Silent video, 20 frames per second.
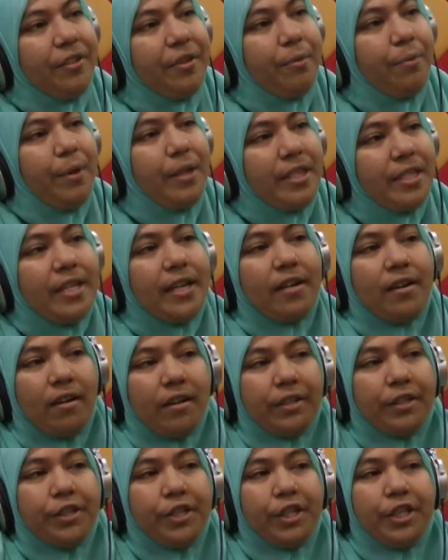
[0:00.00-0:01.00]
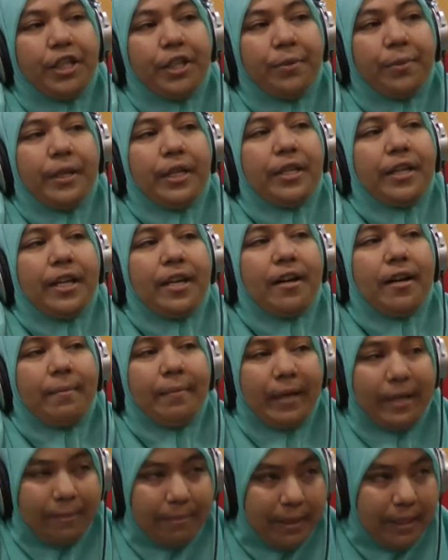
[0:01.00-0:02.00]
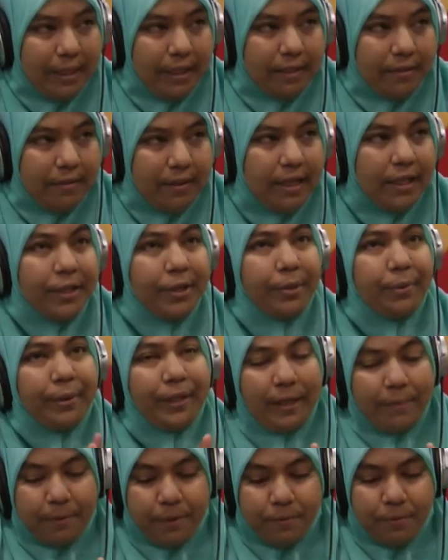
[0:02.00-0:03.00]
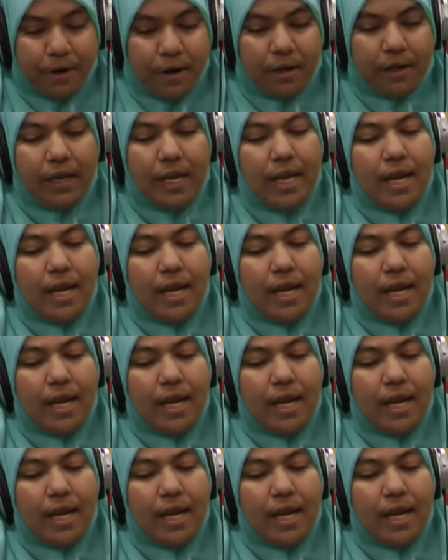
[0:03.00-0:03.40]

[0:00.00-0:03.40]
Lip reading: with psychology degree you cannot make money. Okay, don't get me wrong.